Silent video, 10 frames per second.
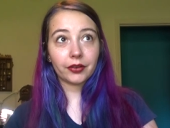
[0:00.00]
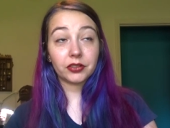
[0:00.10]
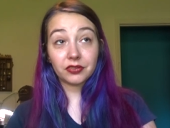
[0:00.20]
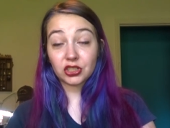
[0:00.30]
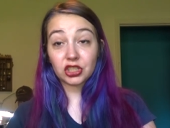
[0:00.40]
have
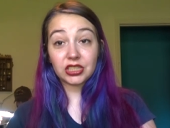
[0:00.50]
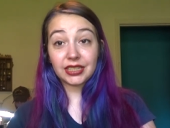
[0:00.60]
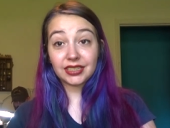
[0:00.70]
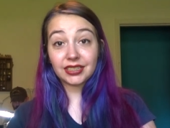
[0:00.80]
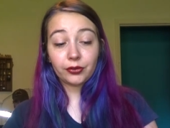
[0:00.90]
envisioned
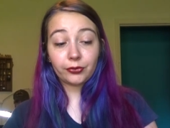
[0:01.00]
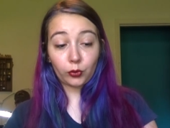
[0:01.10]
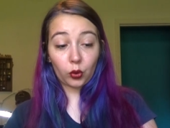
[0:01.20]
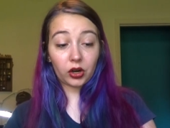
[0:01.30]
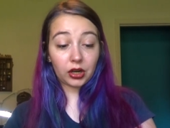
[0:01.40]
it
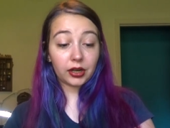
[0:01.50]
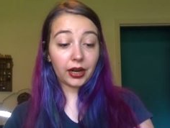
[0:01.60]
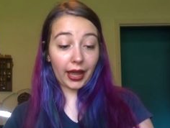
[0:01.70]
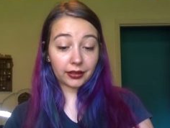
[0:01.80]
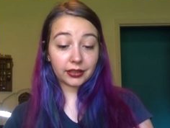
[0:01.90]
for
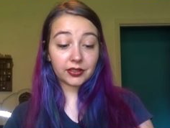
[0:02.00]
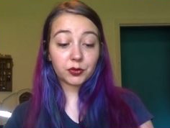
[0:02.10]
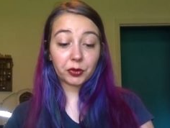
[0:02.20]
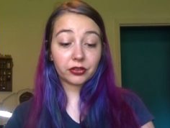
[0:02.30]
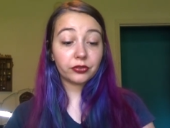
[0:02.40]

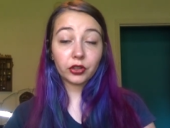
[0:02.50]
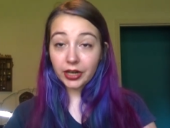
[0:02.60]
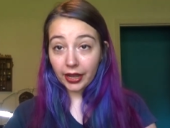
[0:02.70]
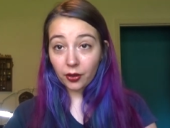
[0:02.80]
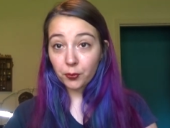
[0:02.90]
Alyce, but for
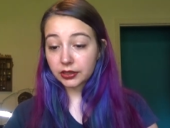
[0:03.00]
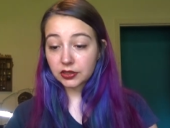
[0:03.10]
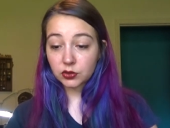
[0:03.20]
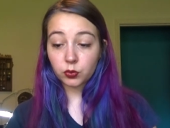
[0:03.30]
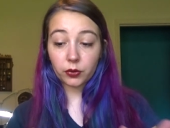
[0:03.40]
now,
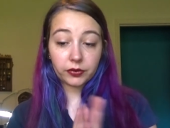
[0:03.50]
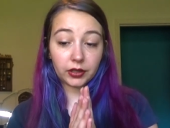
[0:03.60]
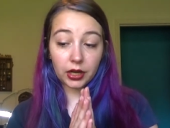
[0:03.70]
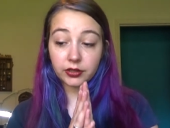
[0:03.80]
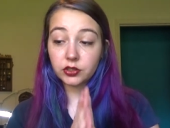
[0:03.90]
this is what we've
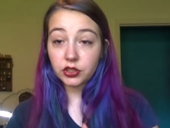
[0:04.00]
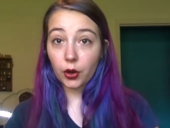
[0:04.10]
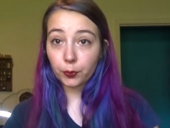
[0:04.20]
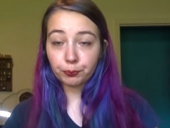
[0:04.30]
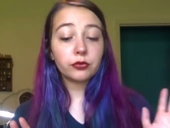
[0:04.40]
got.
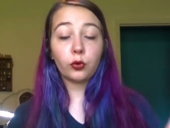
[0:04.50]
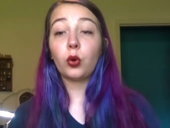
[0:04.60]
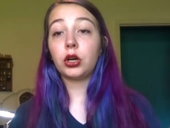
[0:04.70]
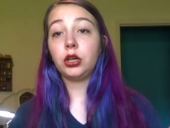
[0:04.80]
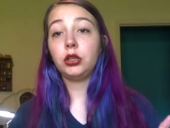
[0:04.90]
So
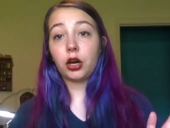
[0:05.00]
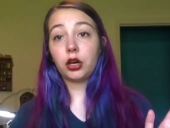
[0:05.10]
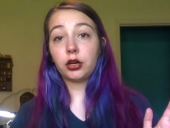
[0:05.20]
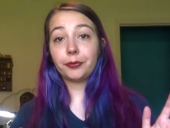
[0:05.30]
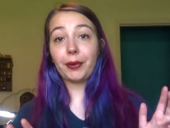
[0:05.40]
for
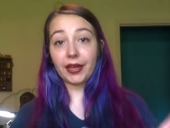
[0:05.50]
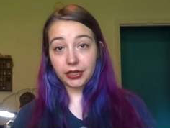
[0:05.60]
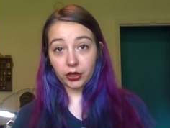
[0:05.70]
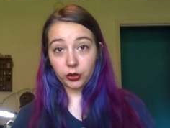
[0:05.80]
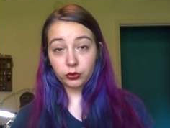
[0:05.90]
her
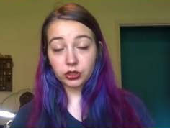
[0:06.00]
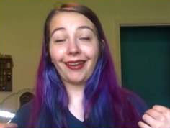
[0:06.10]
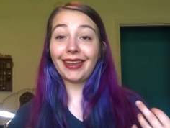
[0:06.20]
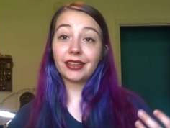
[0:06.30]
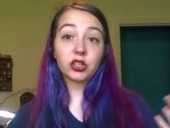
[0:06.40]
petticoat
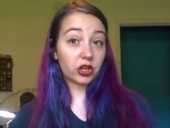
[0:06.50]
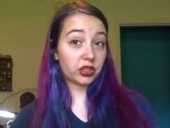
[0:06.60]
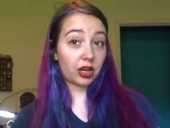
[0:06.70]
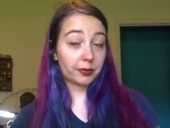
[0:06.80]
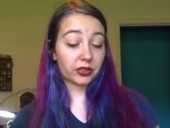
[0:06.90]
and her
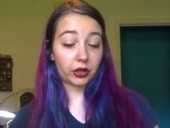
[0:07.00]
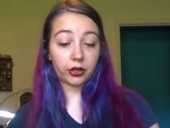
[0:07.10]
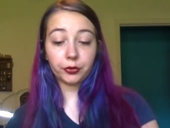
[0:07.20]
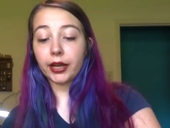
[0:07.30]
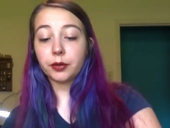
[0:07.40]
top
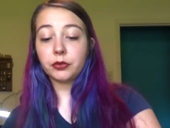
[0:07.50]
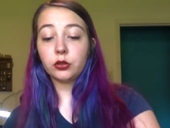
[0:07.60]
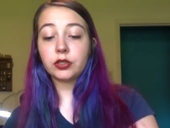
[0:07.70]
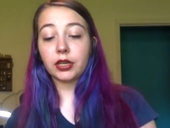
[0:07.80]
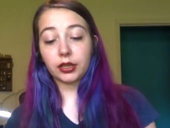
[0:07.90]
skirt, I am
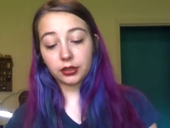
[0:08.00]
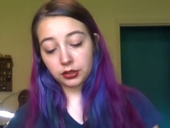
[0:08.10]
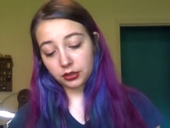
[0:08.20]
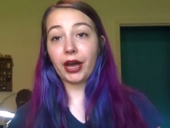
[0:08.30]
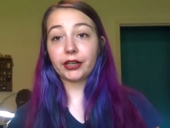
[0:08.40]

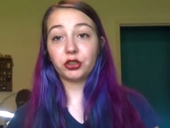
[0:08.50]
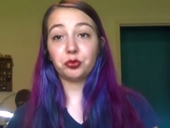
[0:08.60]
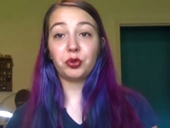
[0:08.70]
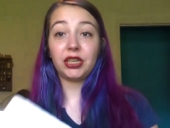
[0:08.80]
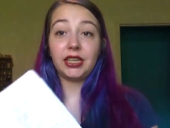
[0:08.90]
using pattern
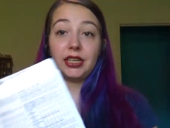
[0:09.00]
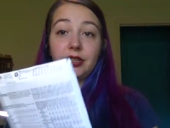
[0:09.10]
B